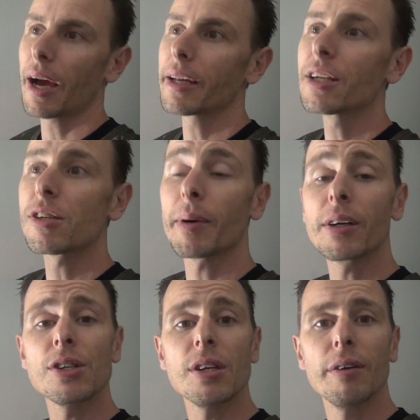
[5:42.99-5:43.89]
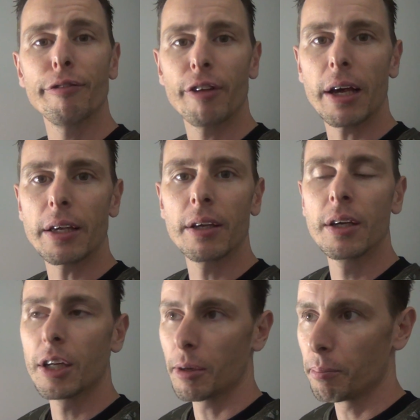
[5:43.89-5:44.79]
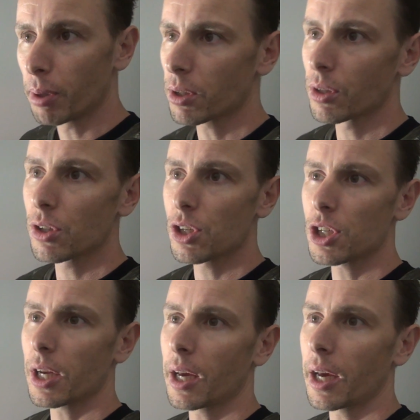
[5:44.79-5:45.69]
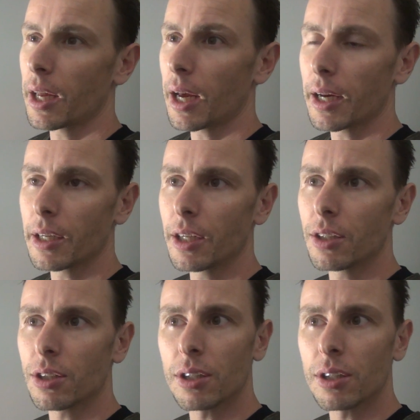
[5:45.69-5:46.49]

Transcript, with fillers: I need some other stuff like buttons and I need